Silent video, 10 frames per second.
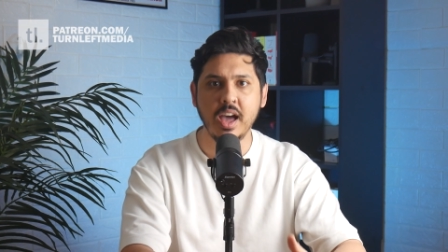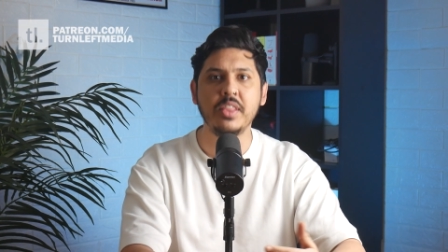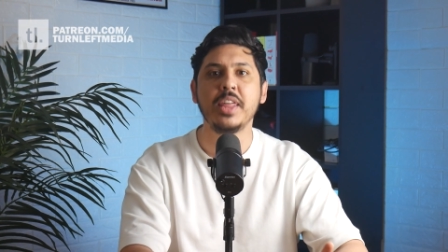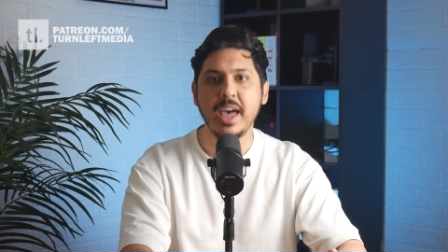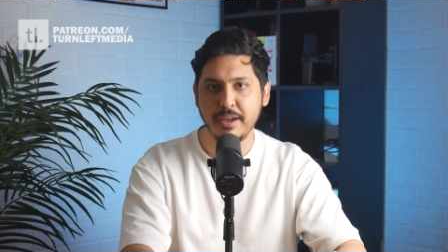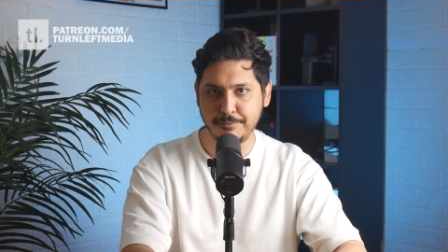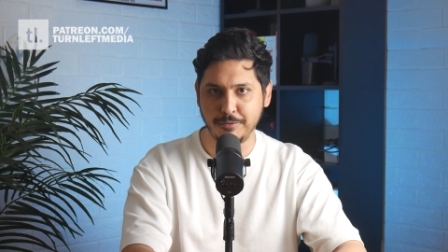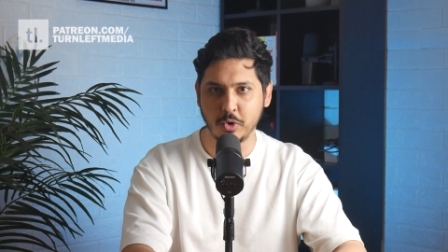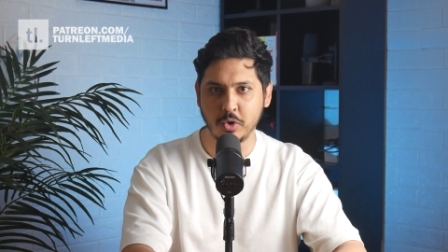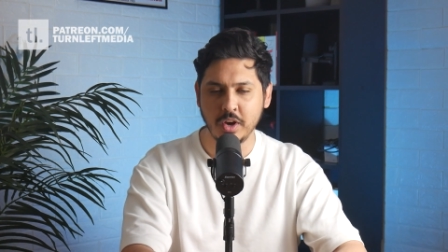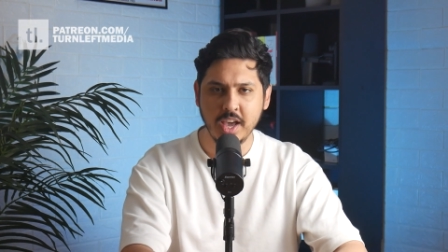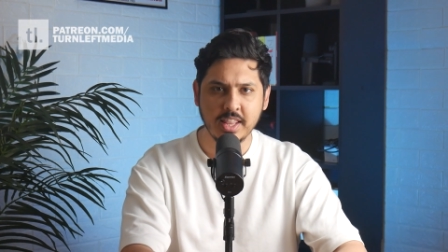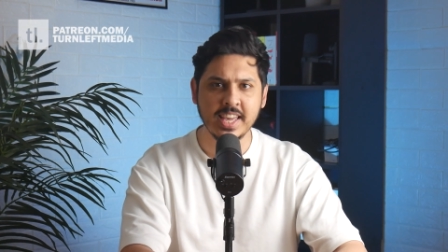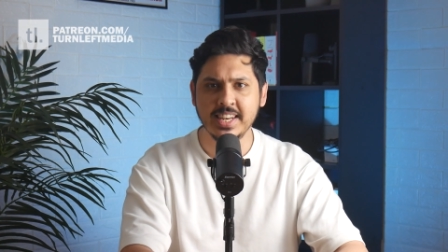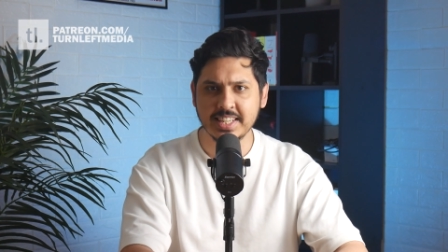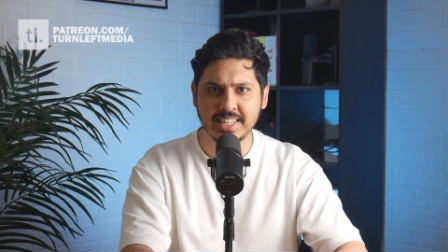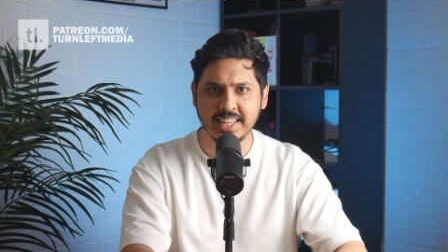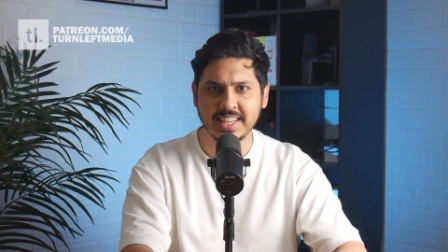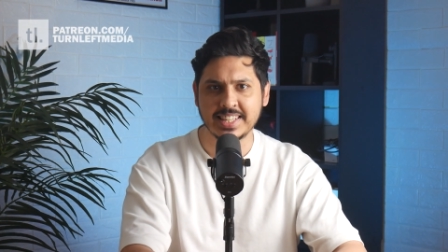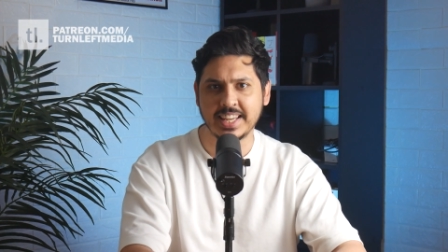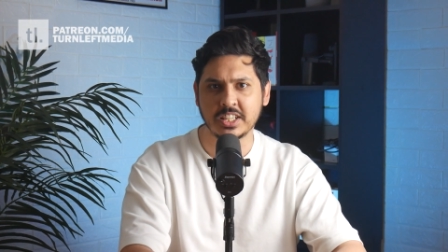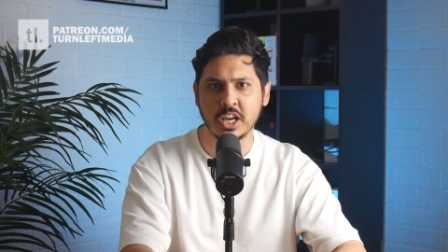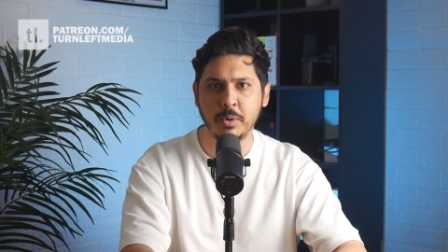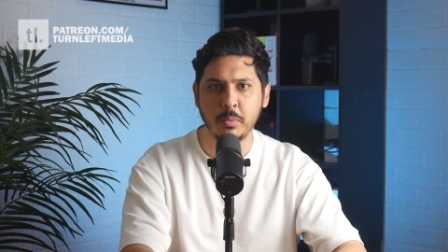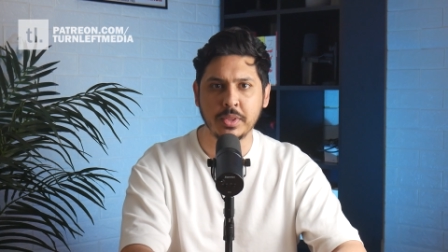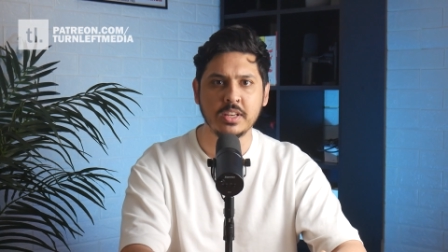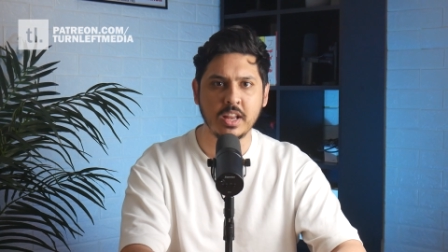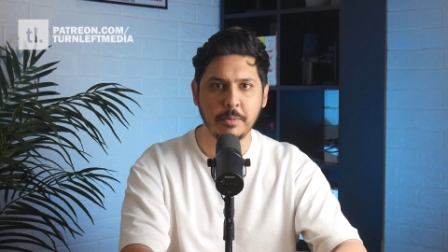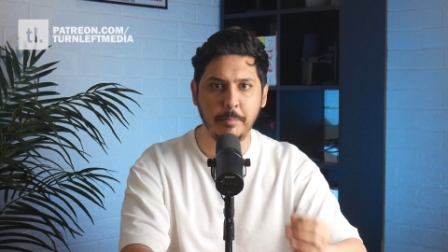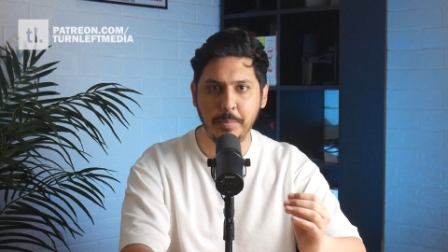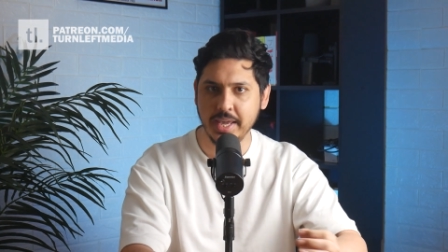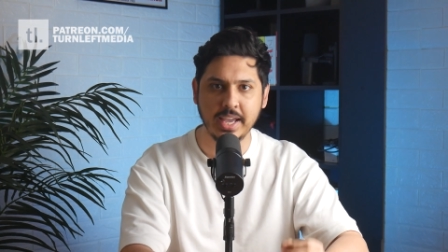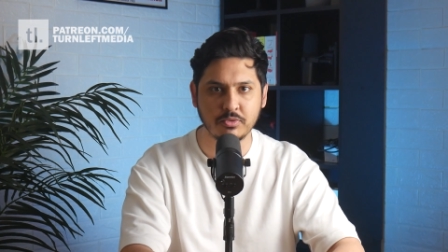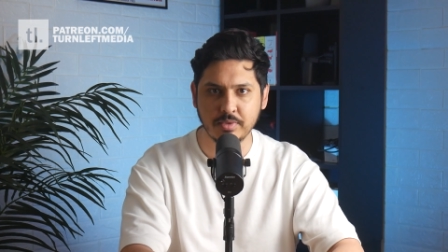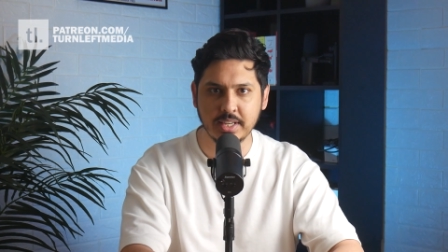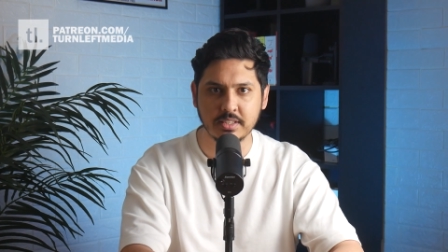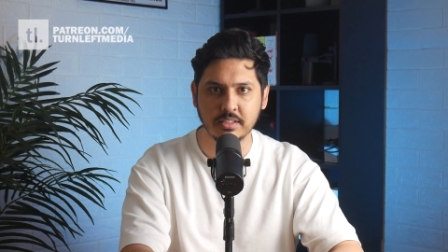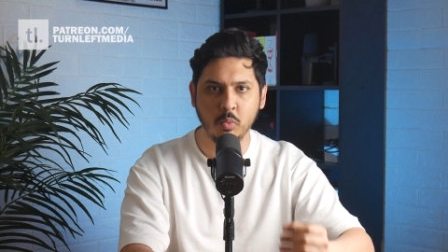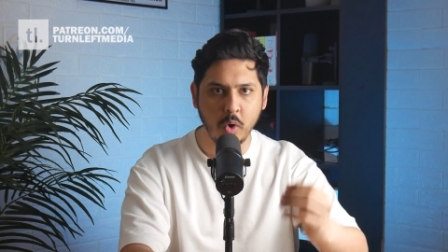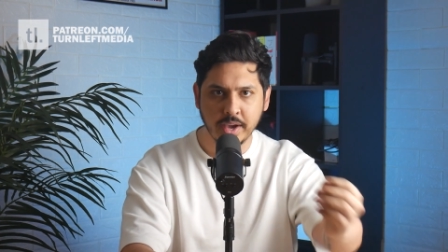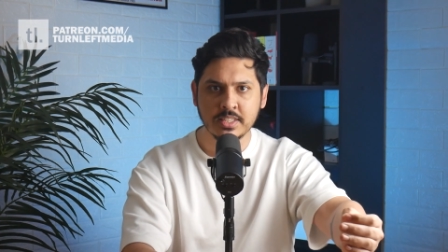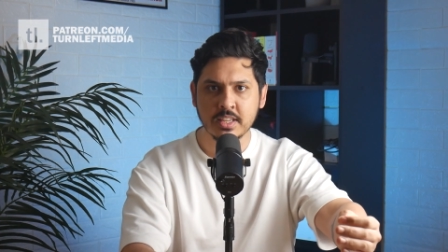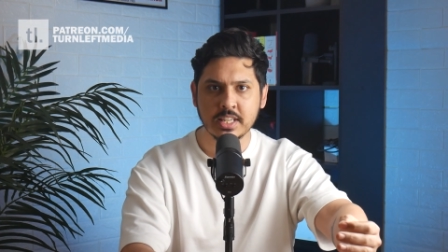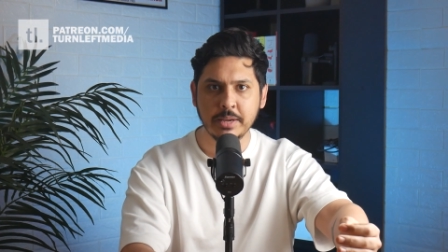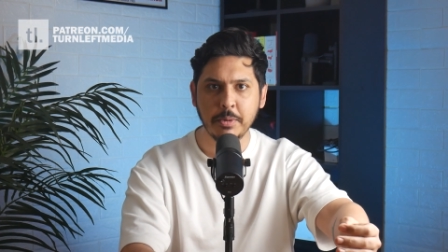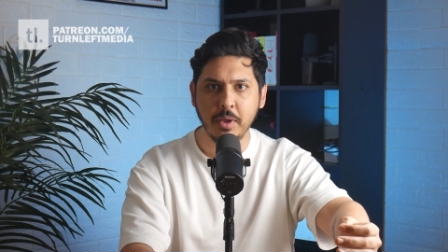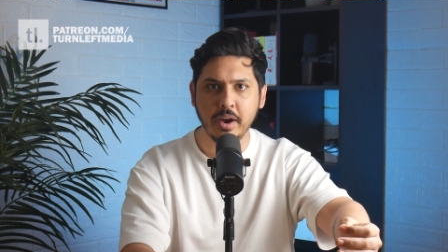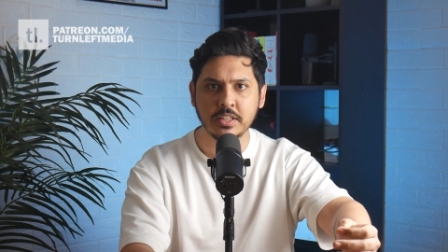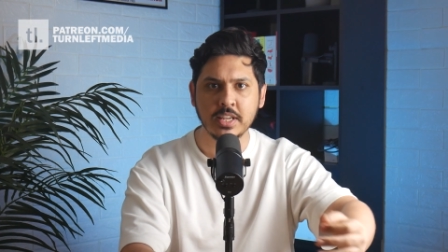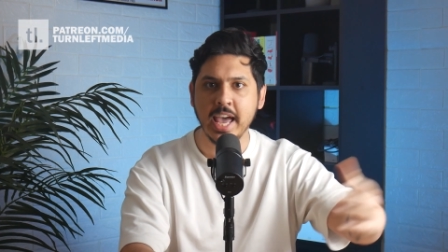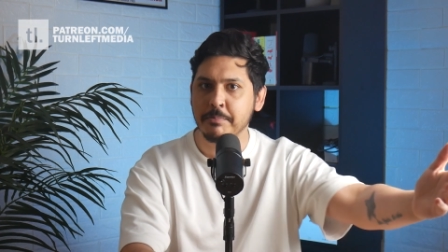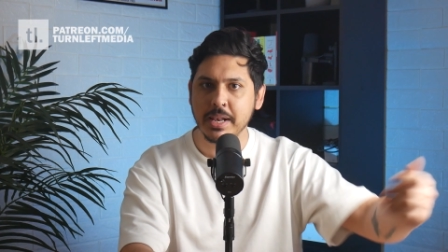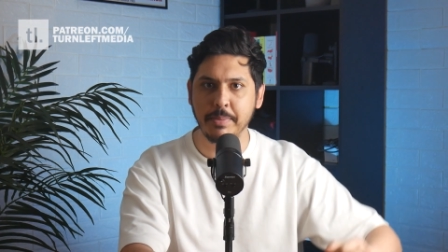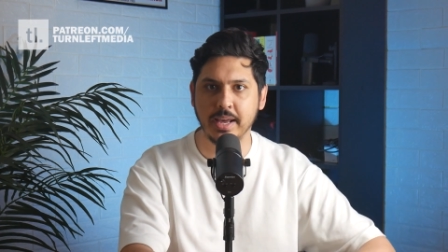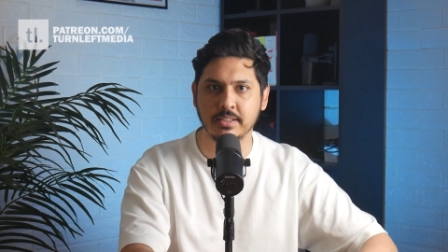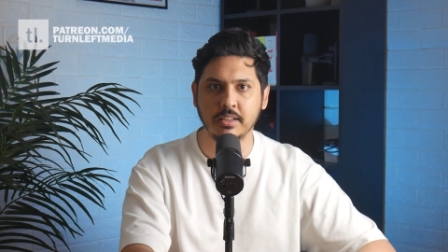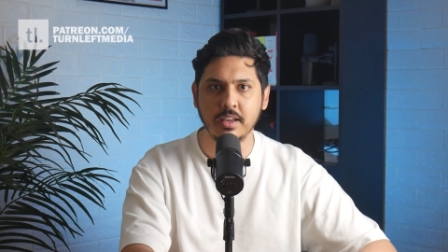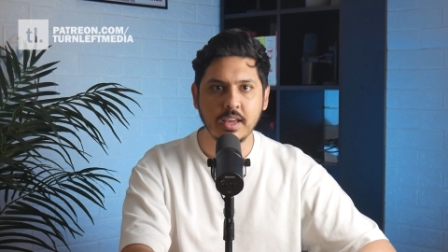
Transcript: and therefore the NEC has had to come up with another BS reason. Why isn't the same applied to Ed Miliband?